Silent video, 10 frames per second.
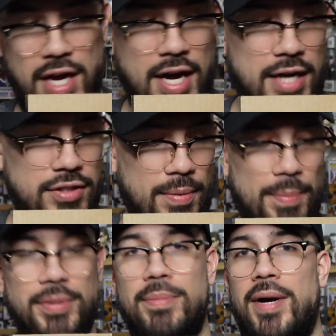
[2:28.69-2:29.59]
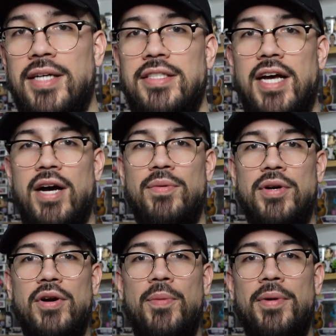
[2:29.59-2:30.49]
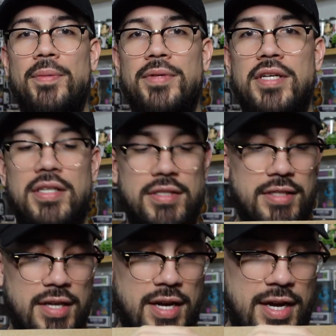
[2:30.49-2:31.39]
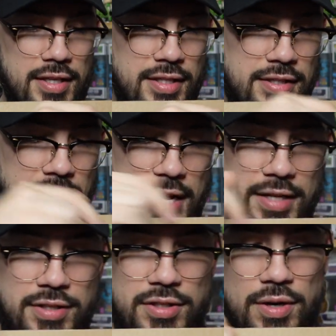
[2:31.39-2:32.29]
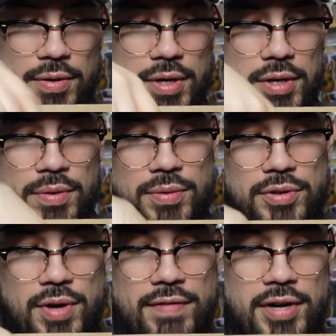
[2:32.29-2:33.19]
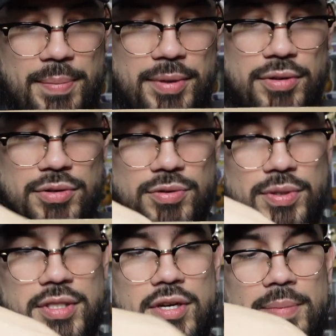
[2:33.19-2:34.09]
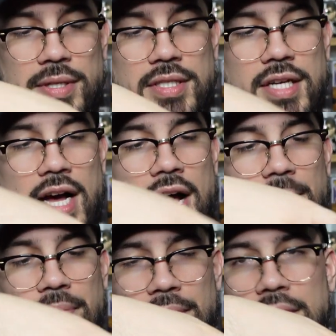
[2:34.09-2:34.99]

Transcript: So I'm going to put the box down. We're going to open up these cans. So we do have a couple loose ones here up on top.